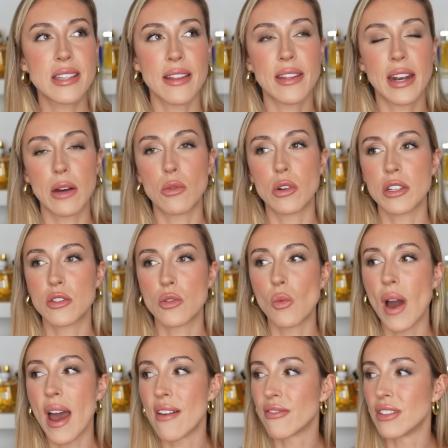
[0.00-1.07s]
scent that I wanted to
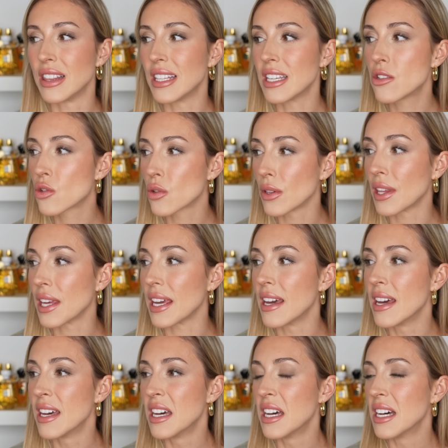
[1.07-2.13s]
wear for
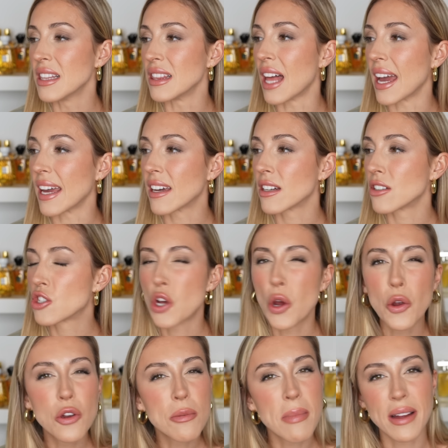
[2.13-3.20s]
literally like
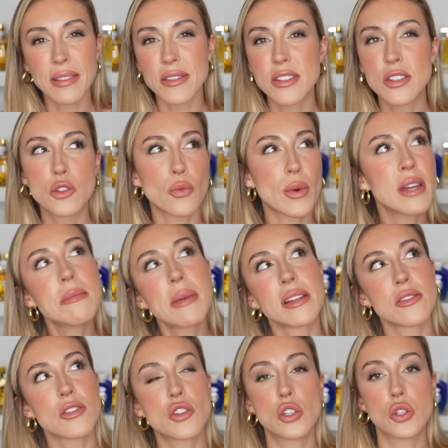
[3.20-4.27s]
two months, three
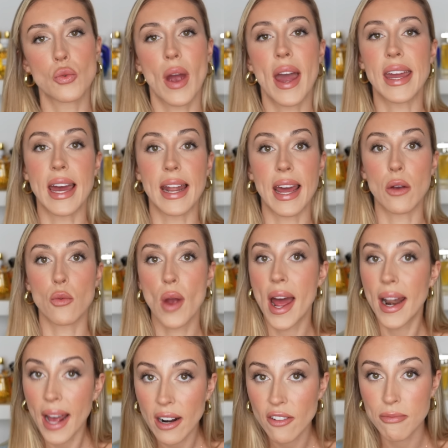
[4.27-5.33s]
months straight, and I
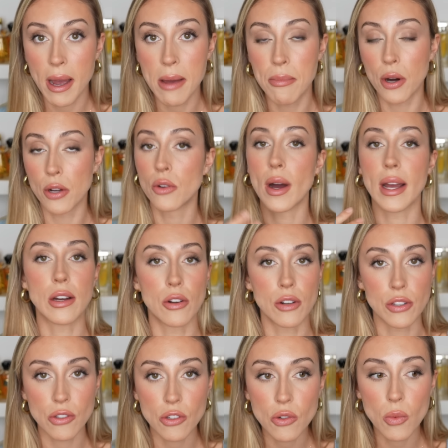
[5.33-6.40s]
ran out of my bottle, I got
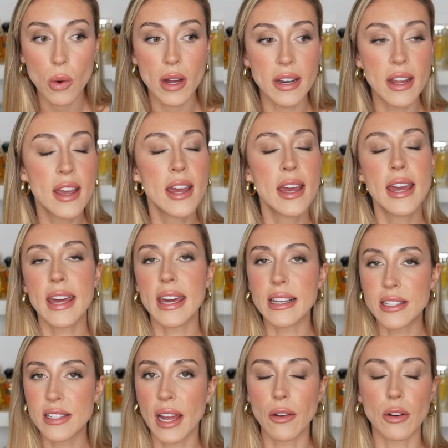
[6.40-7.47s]
a new one,
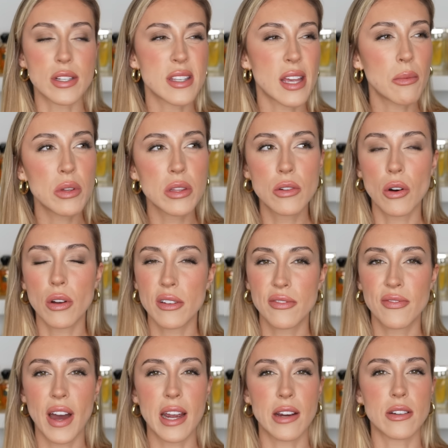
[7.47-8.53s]
etc. Same with God of
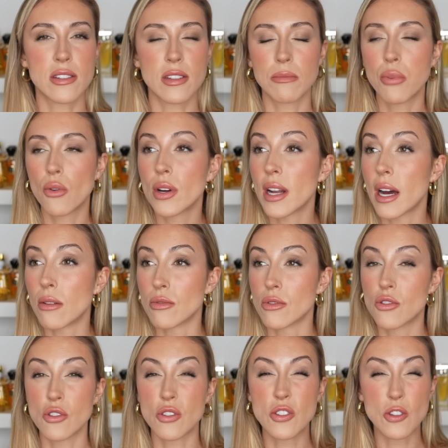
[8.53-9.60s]
Fire, at some point I was
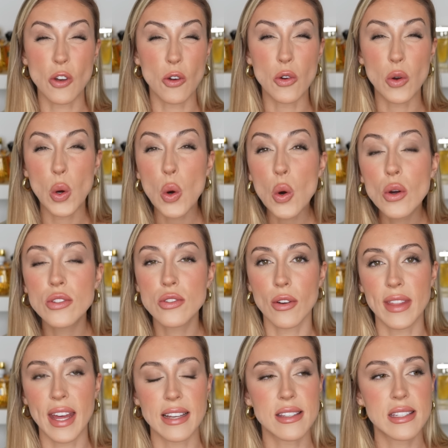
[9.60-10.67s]
just so hooked
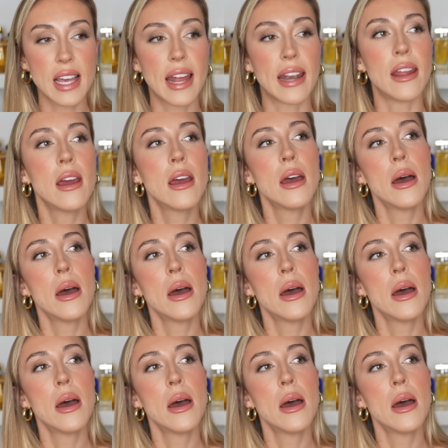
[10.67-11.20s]
on that scent.